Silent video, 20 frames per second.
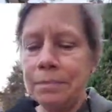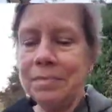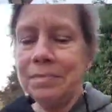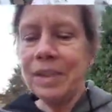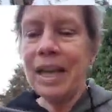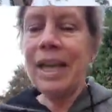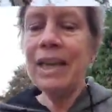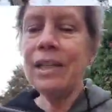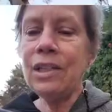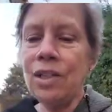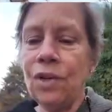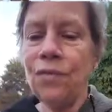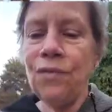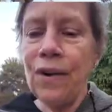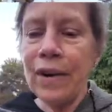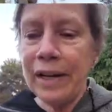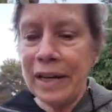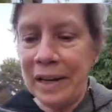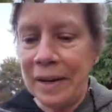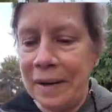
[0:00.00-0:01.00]
It's
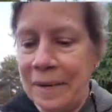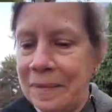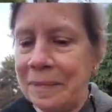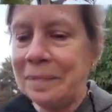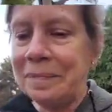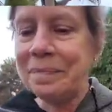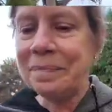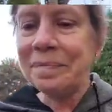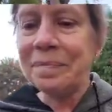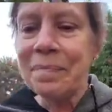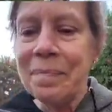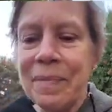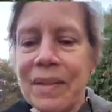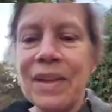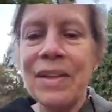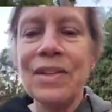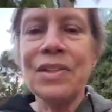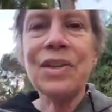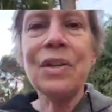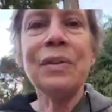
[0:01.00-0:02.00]
funny.
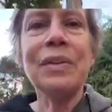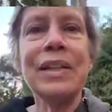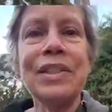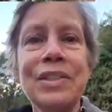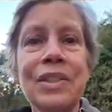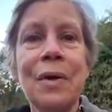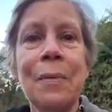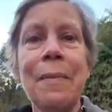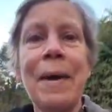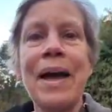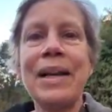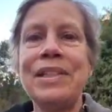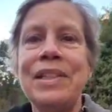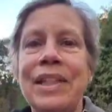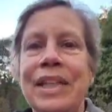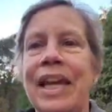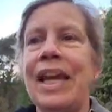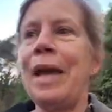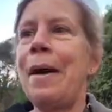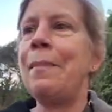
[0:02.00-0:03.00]
So let's go back to
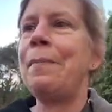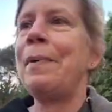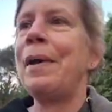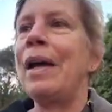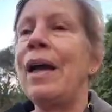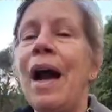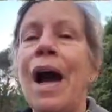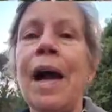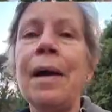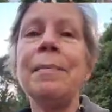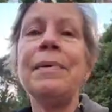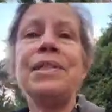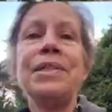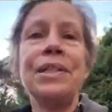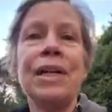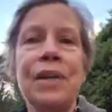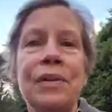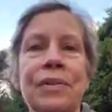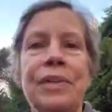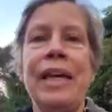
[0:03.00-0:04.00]
camping. I'm a
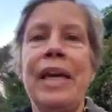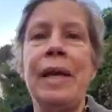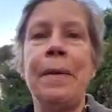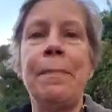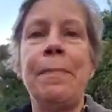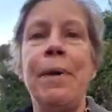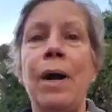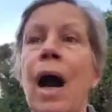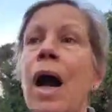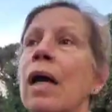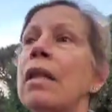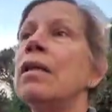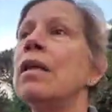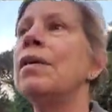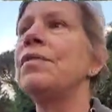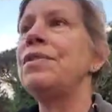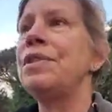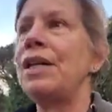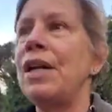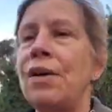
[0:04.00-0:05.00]
stealth camper. I
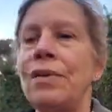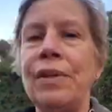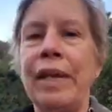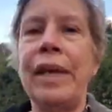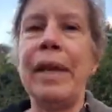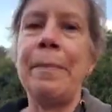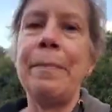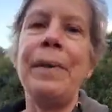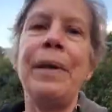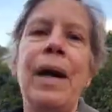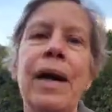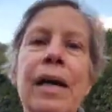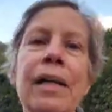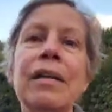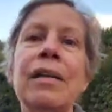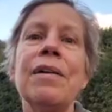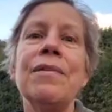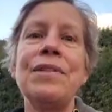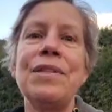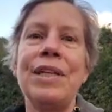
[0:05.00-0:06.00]
love stealth camping. I
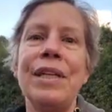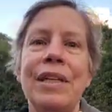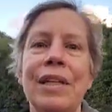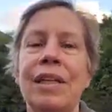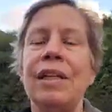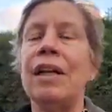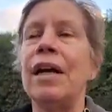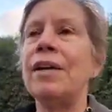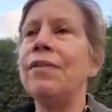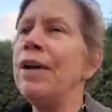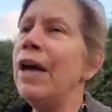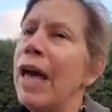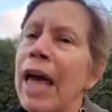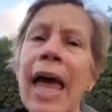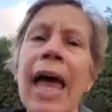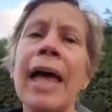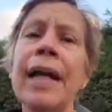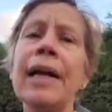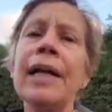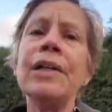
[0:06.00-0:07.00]
love city life,
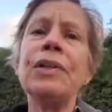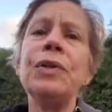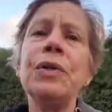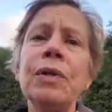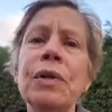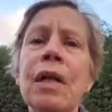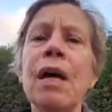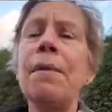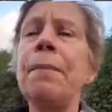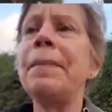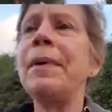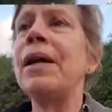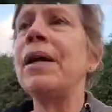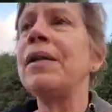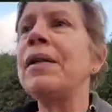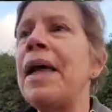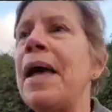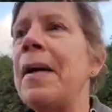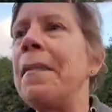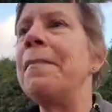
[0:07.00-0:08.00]
and I do love
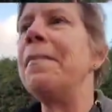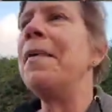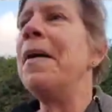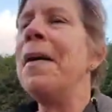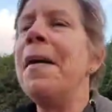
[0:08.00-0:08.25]
BLM.